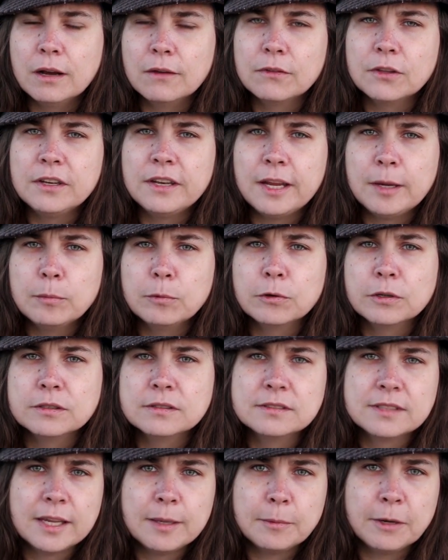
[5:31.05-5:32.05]
of the
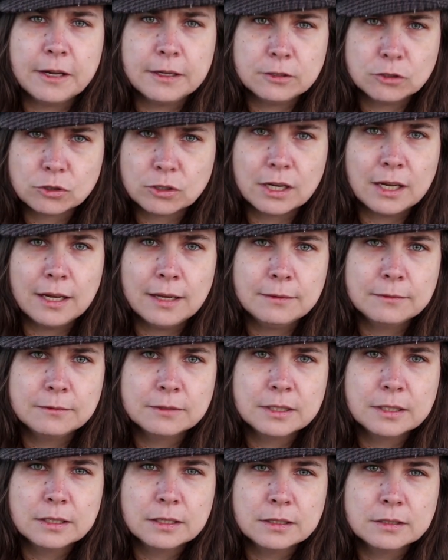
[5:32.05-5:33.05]
neighboring Sabine
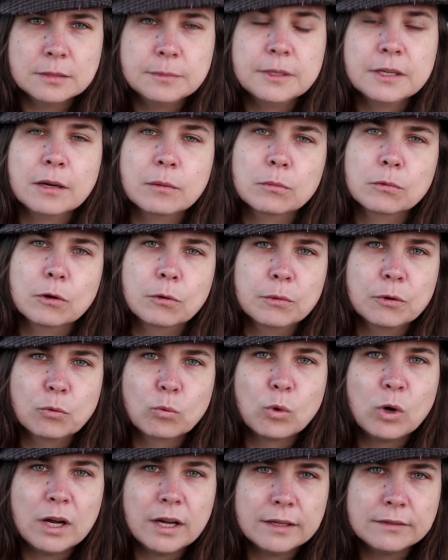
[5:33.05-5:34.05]
tribe to become
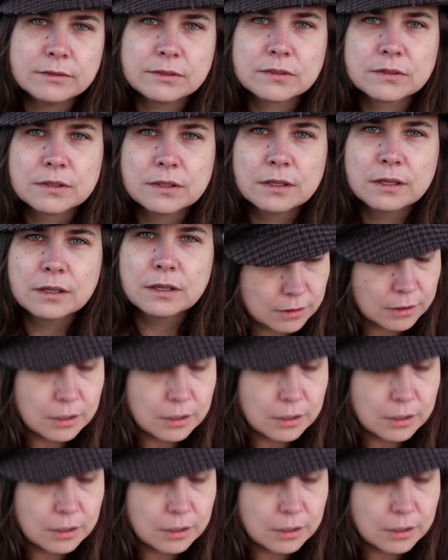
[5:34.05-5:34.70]
Roman wives.